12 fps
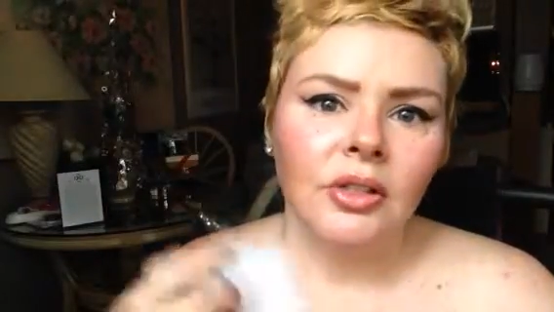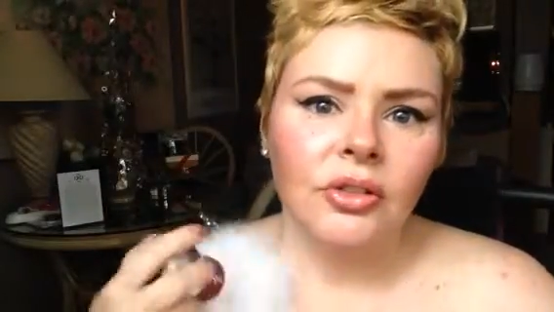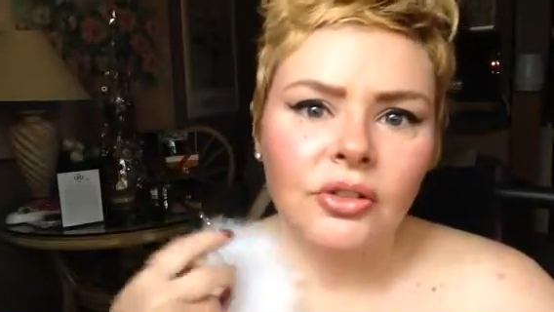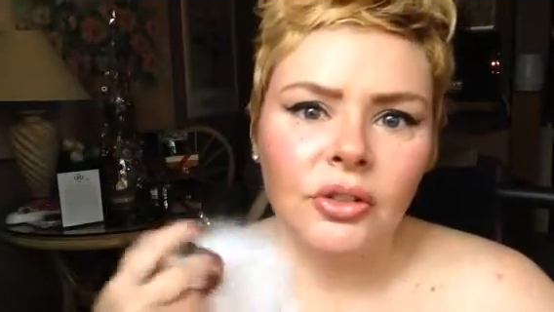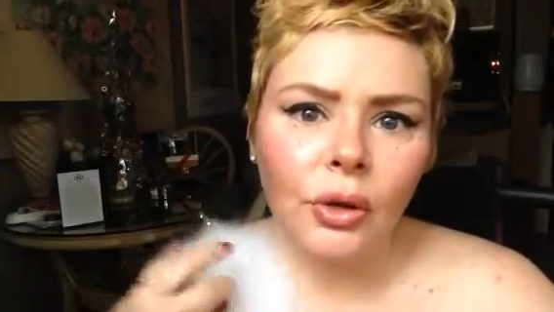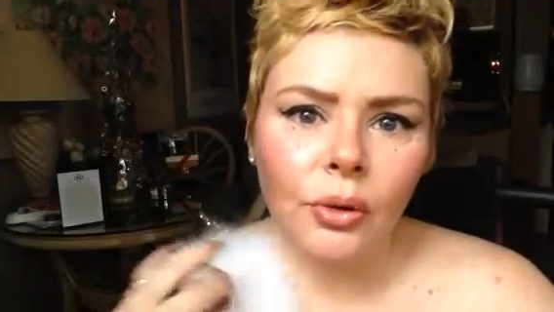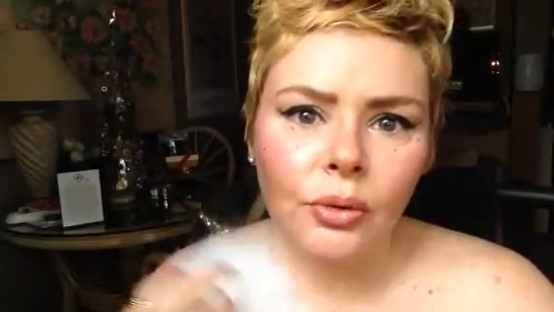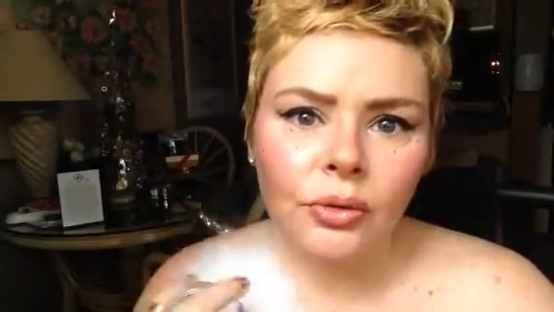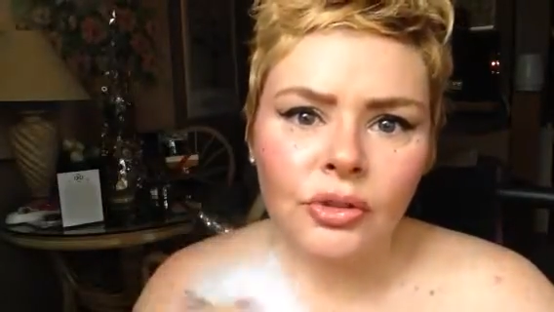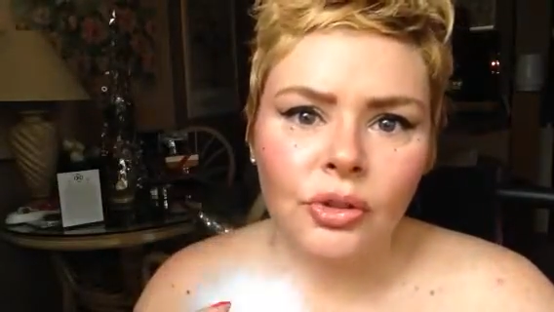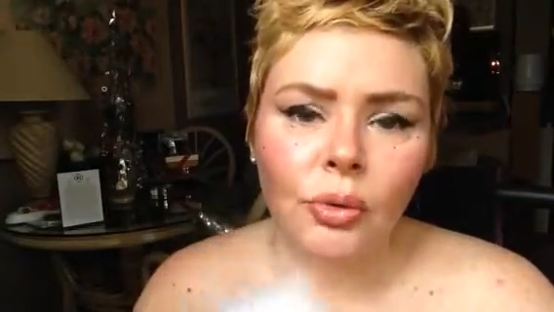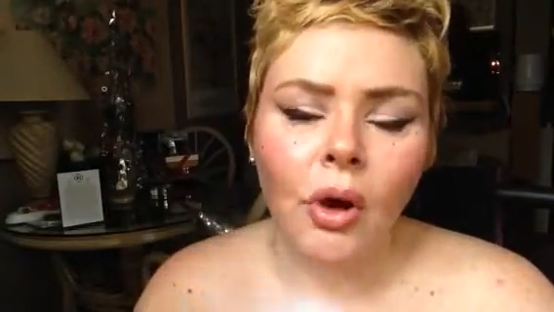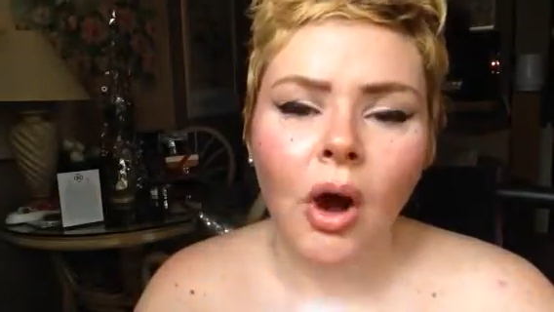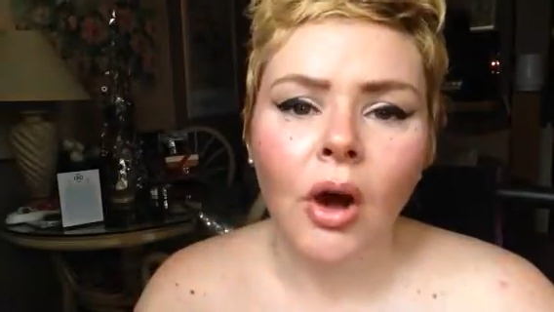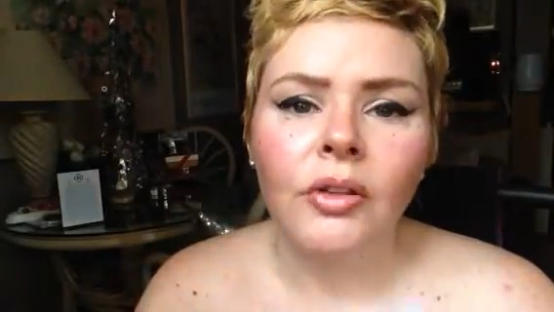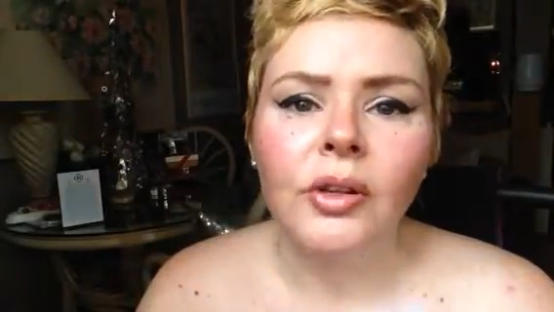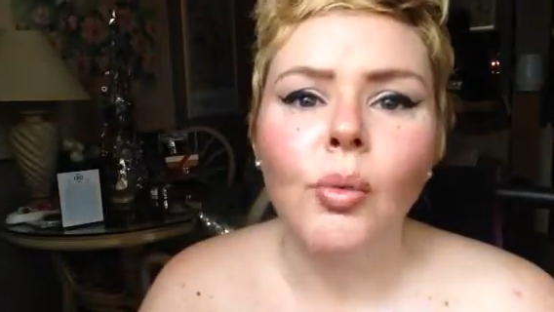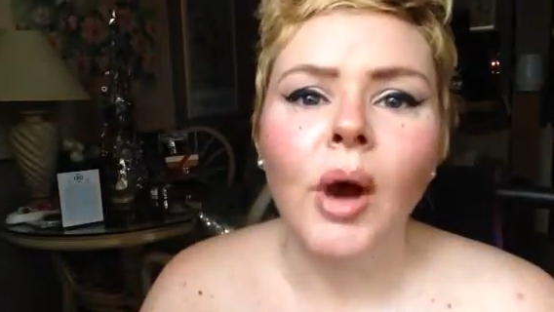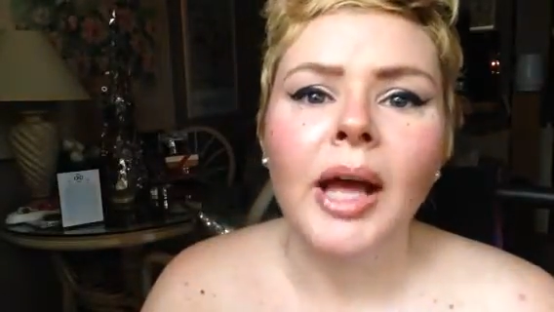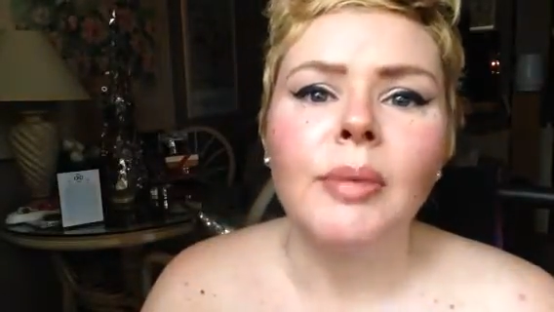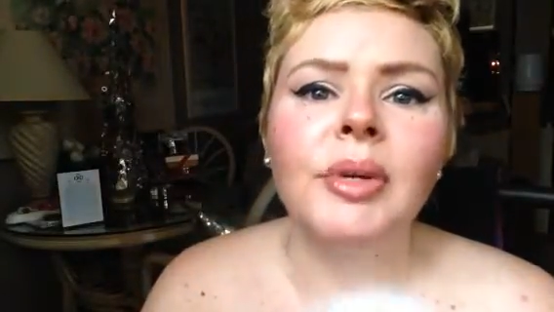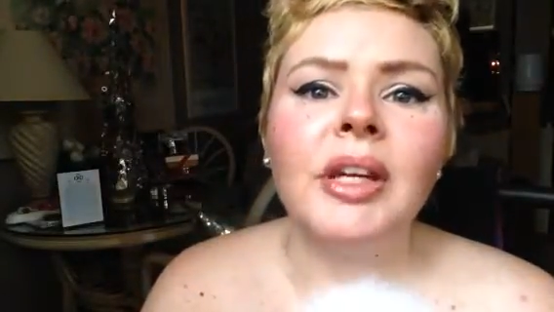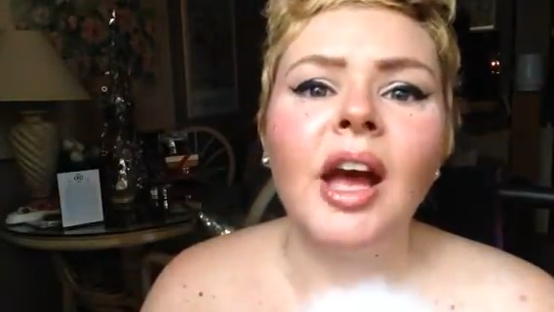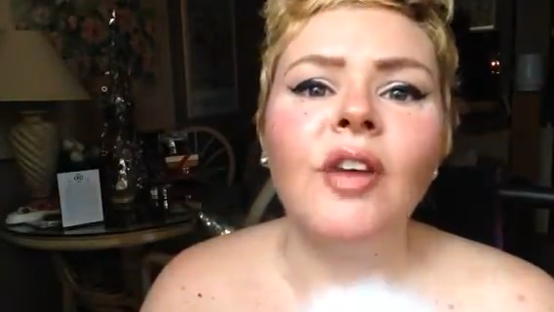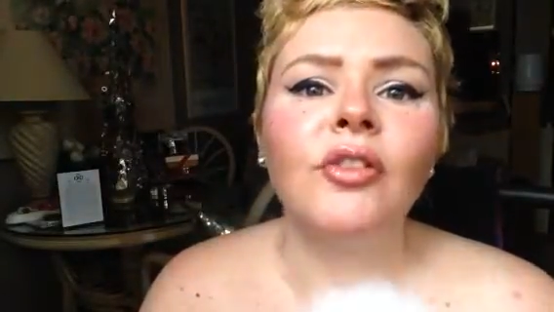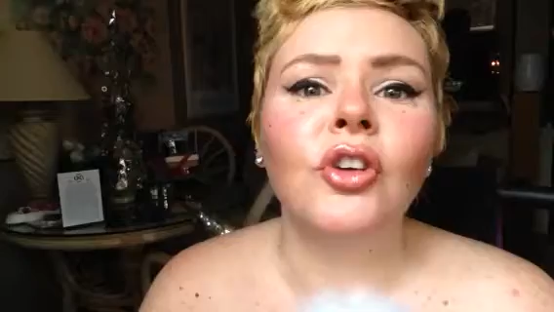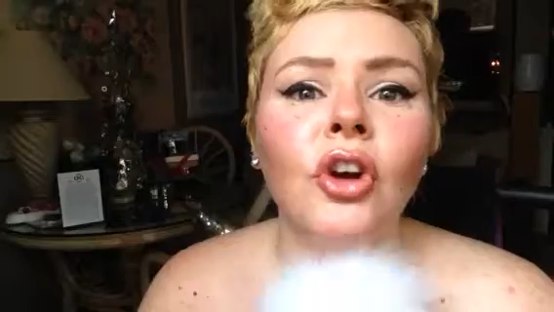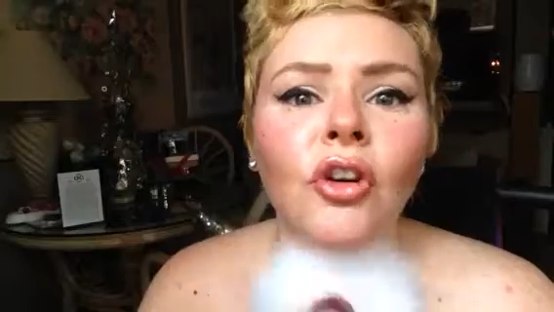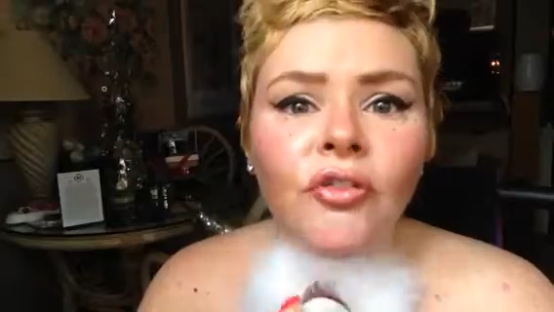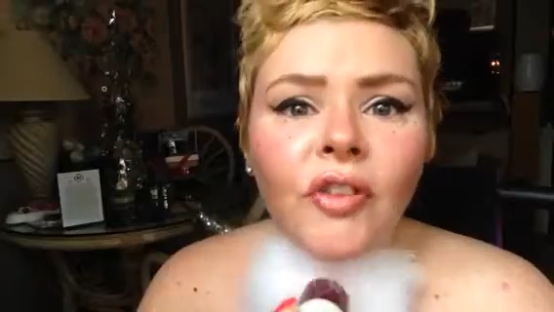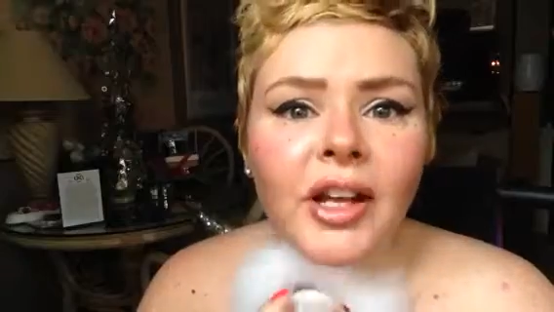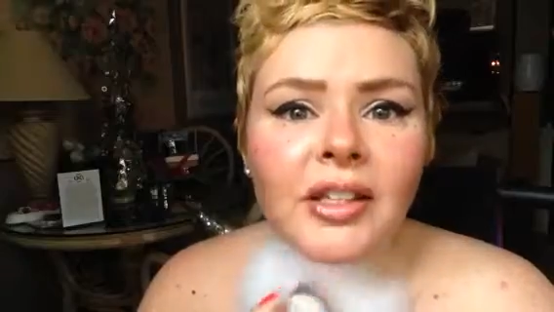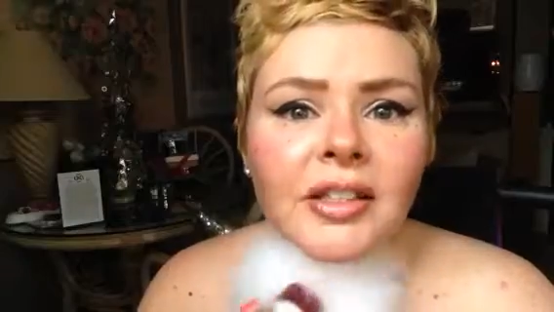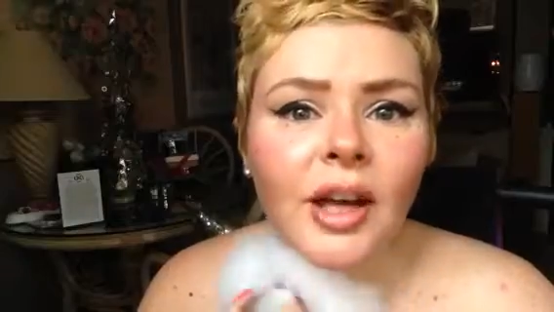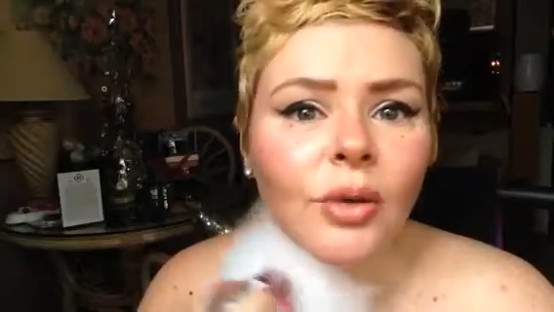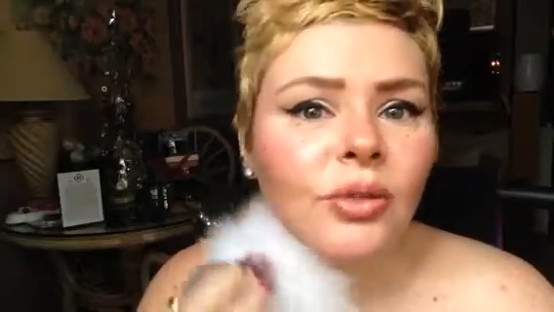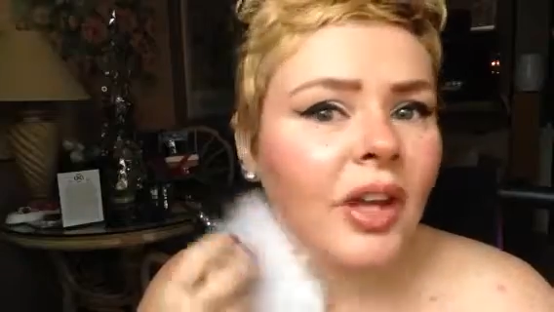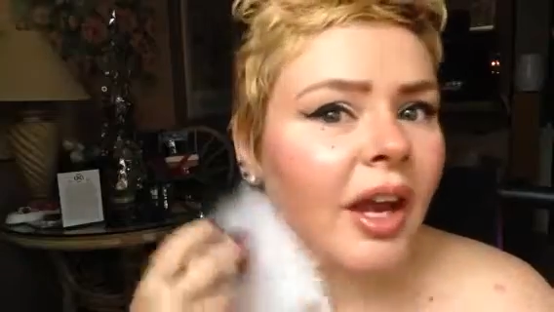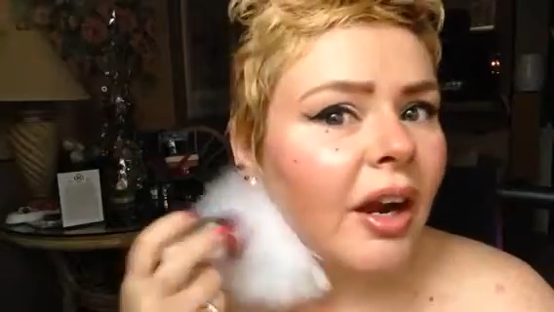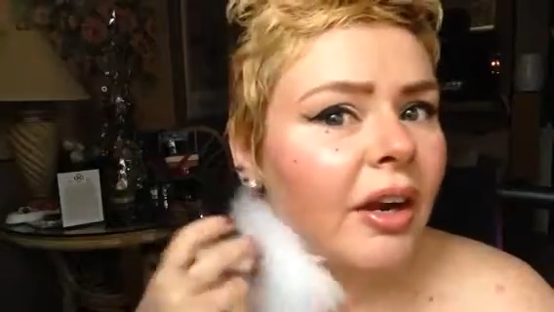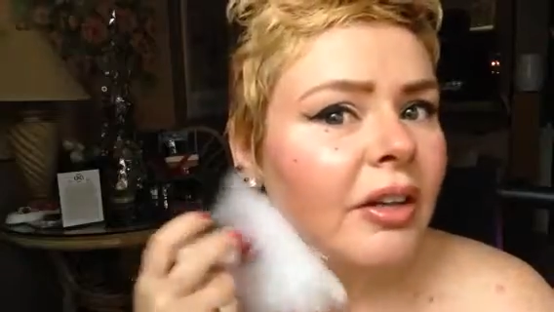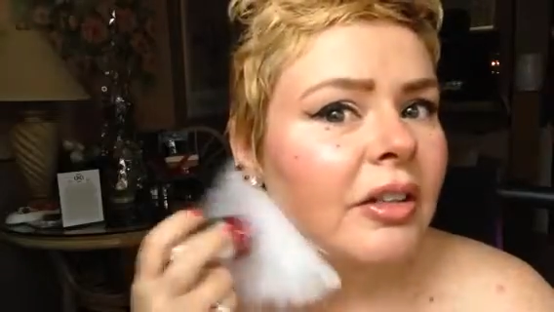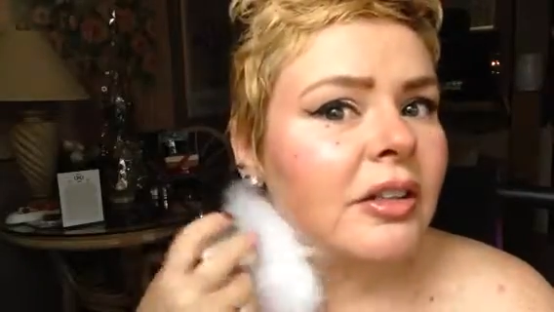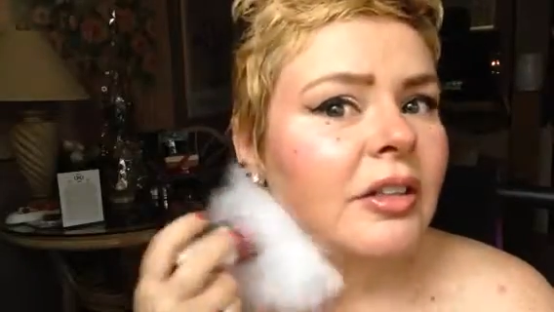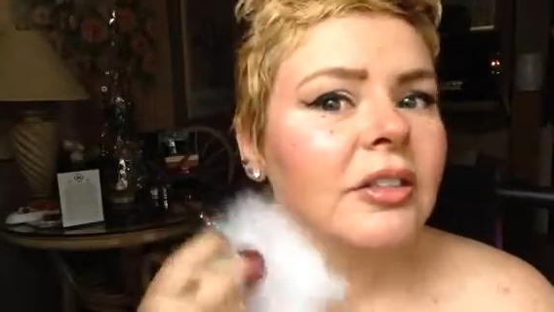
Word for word: So to all the YBF girlfriends out there,